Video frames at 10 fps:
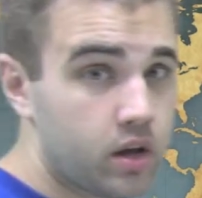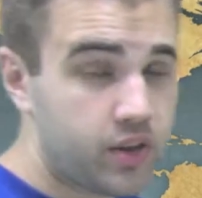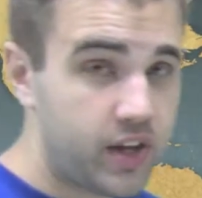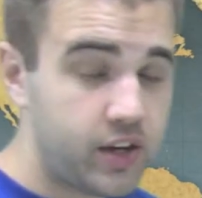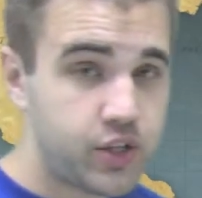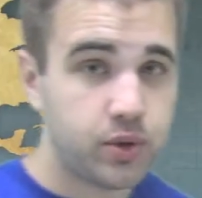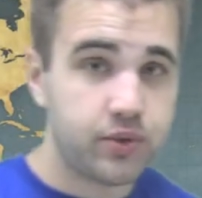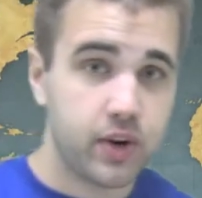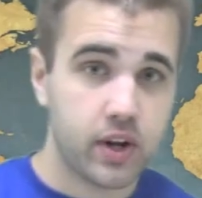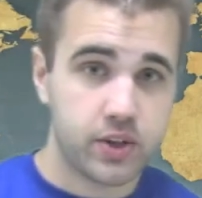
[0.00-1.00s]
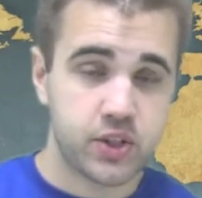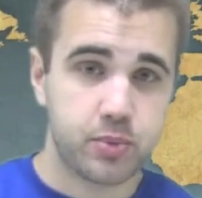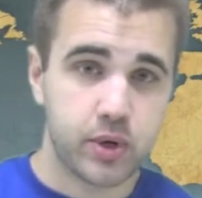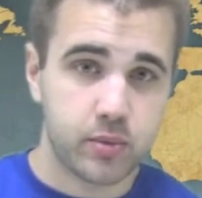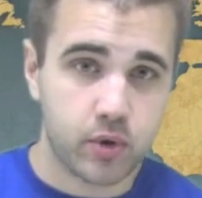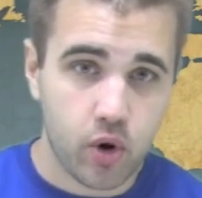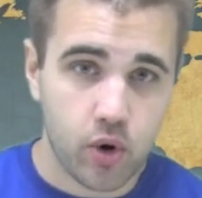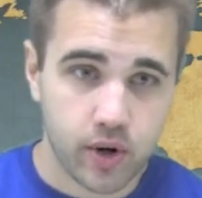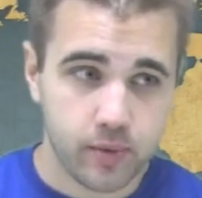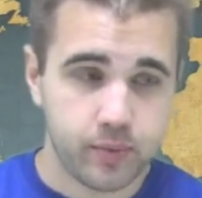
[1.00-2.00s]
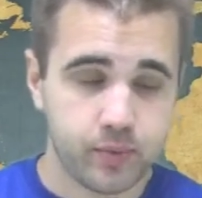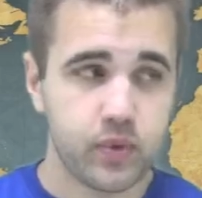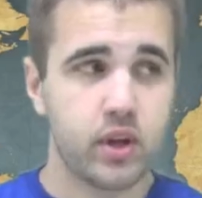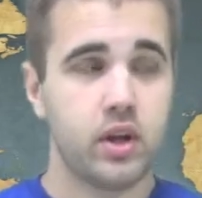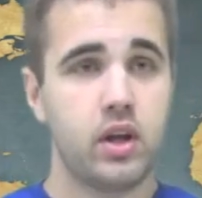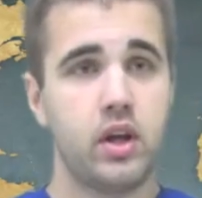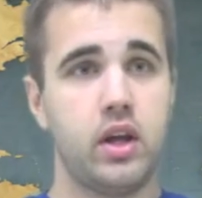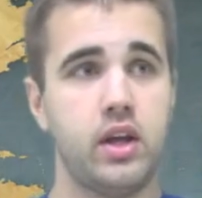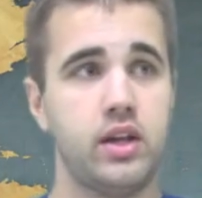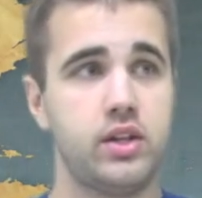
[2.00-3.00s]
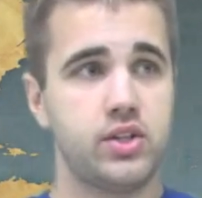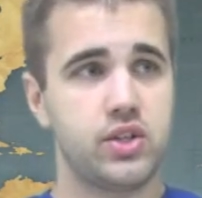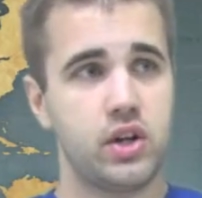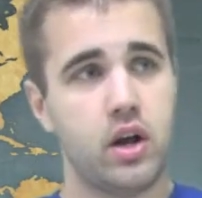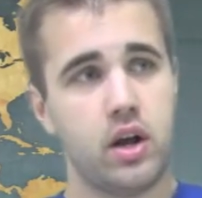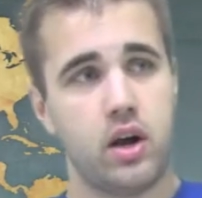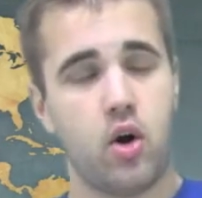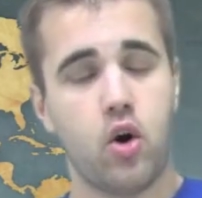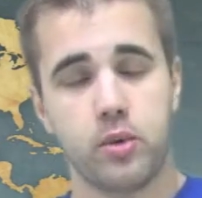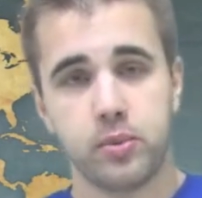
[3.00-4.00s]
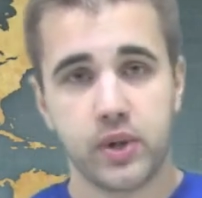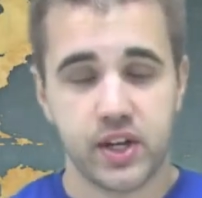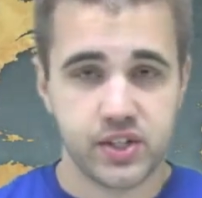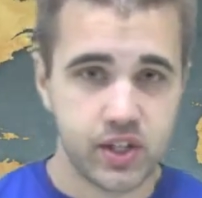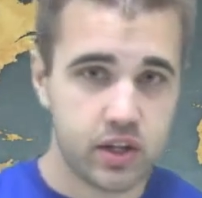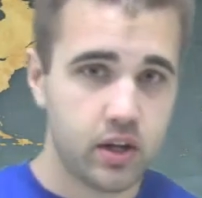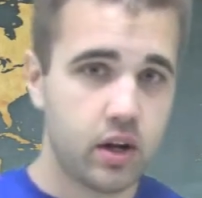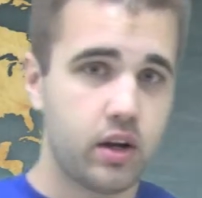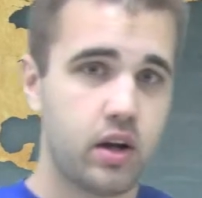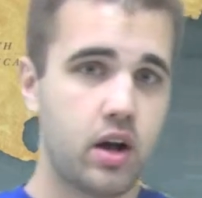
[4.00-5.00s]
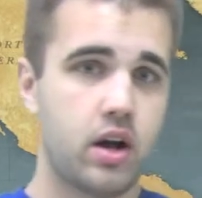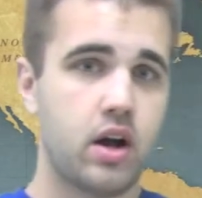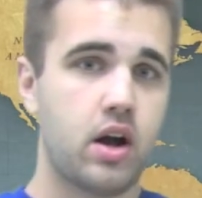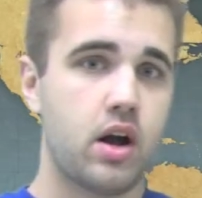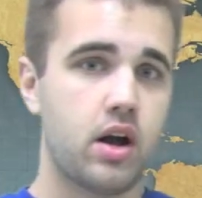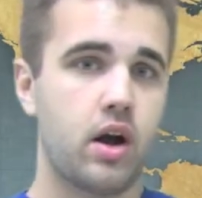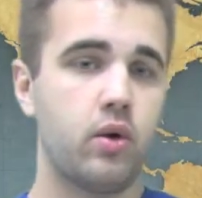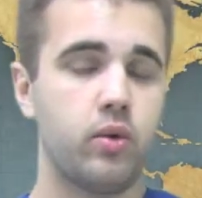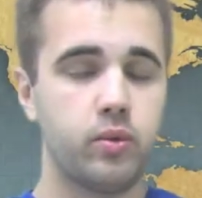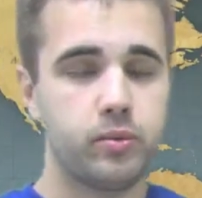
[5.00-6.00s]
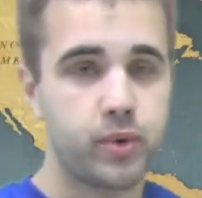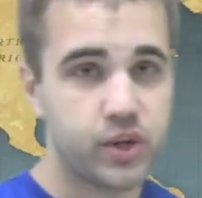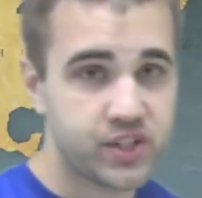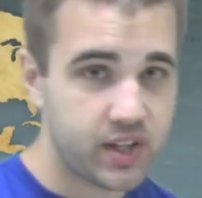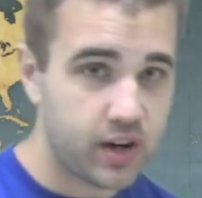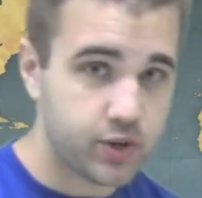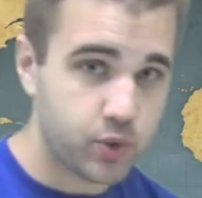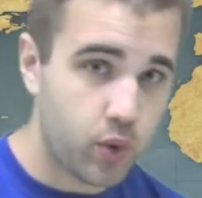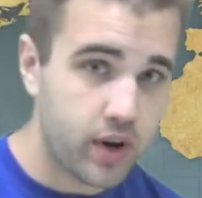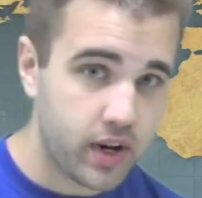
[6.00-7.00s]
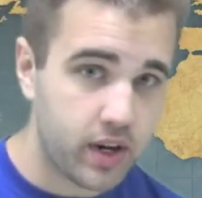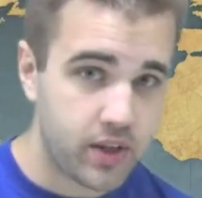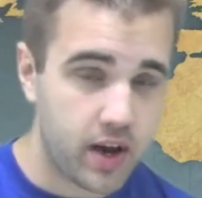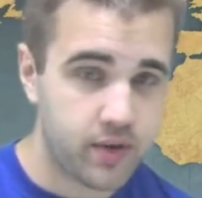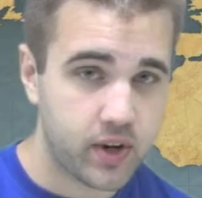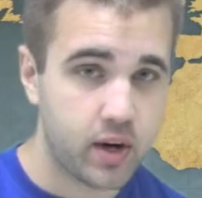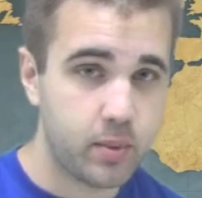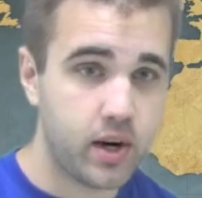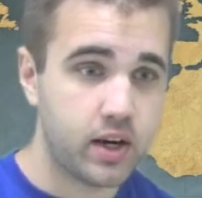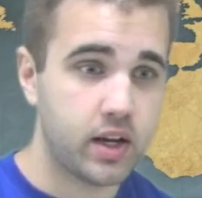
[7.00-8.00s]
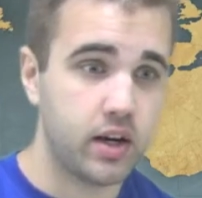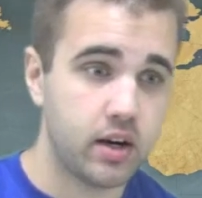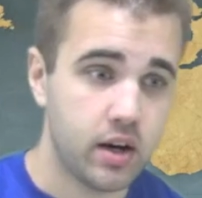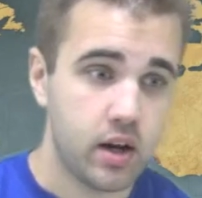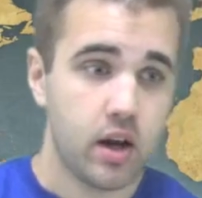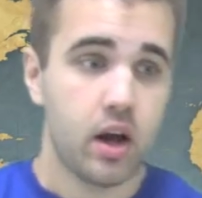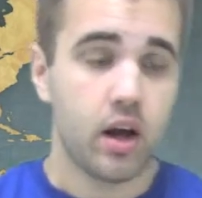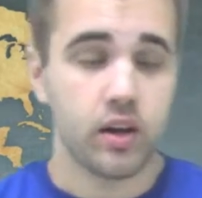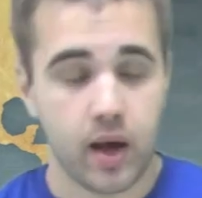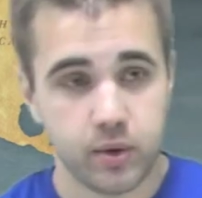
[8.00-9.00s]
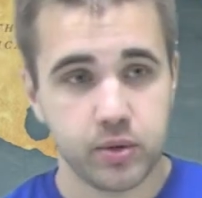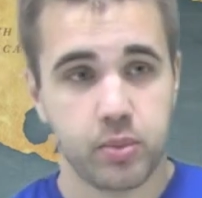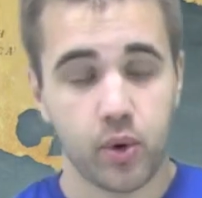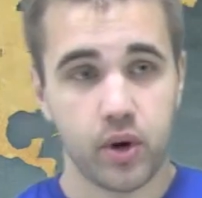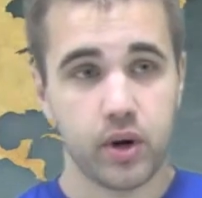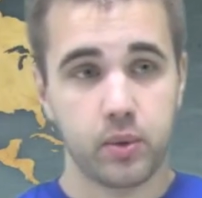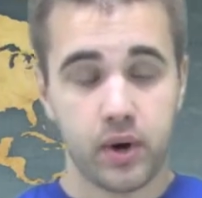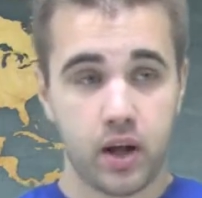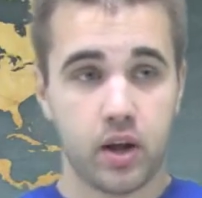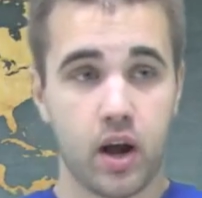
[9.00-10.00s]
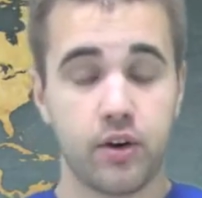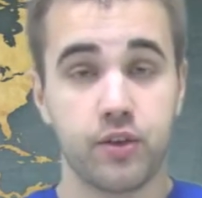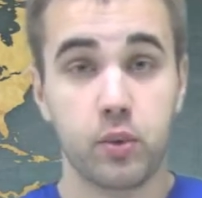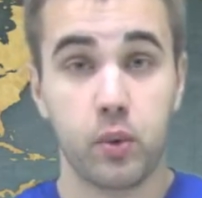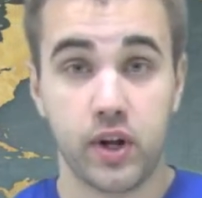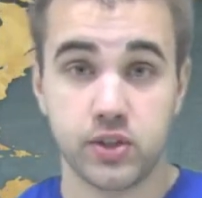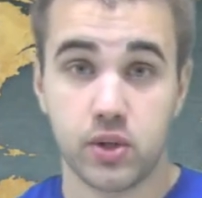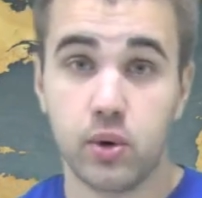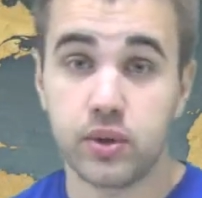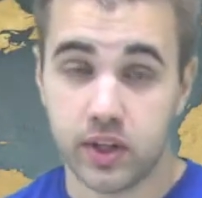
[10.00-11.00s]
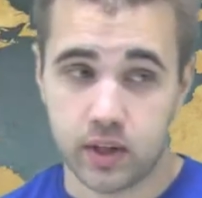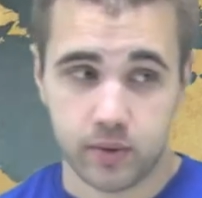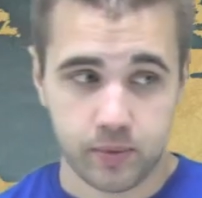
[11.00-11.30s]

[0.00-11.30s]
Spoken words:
The issue in front of the Supreme Court is Homer Plessy, a person that is 1/8 African American, allowed to board a rail car for whites only.